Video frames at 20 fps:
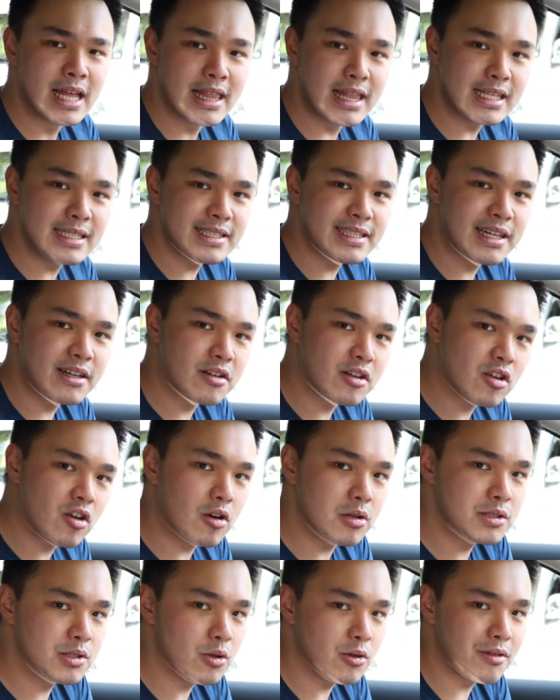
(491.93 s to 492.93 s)
this center
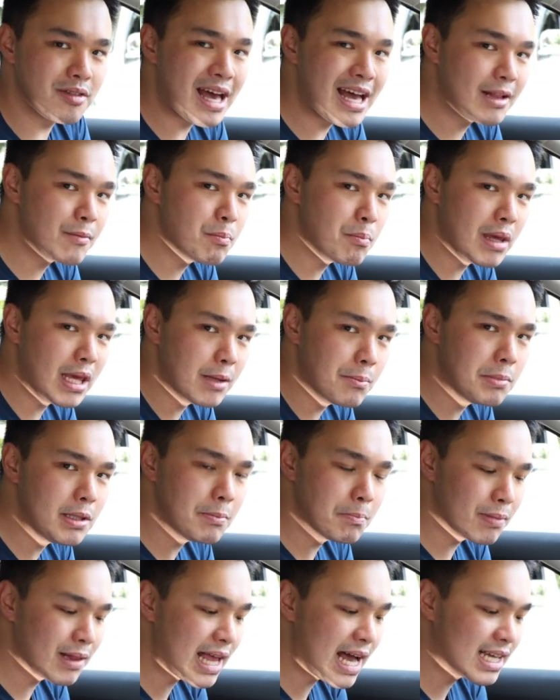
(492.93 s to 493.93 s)
console, that may
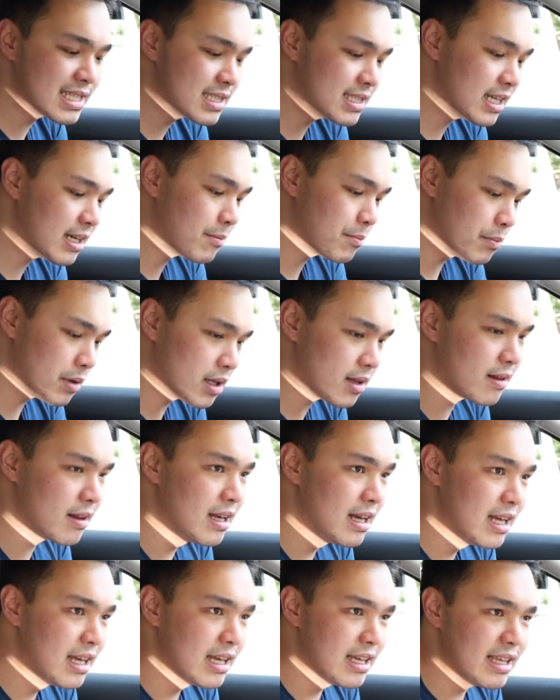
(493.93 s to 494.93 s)
be plastic, but
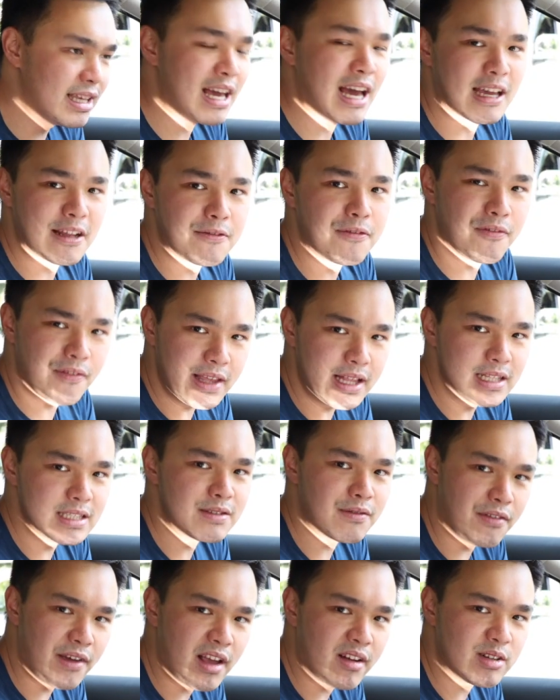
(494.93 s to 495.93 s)
yeah, it
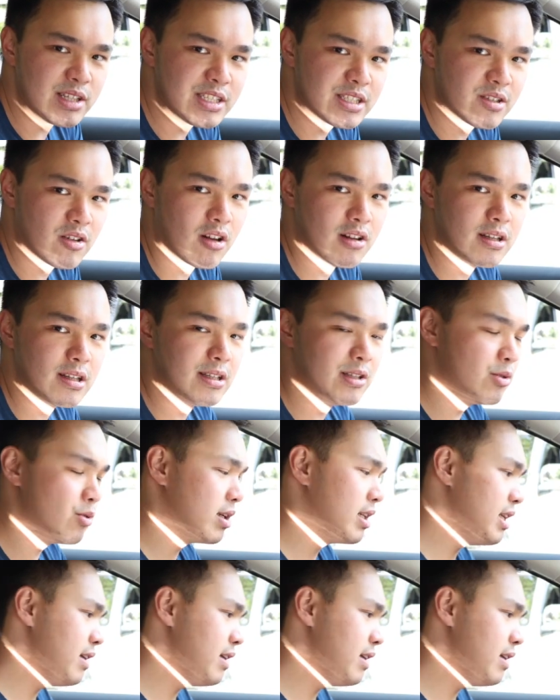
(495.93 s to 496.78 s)
feels very solid too.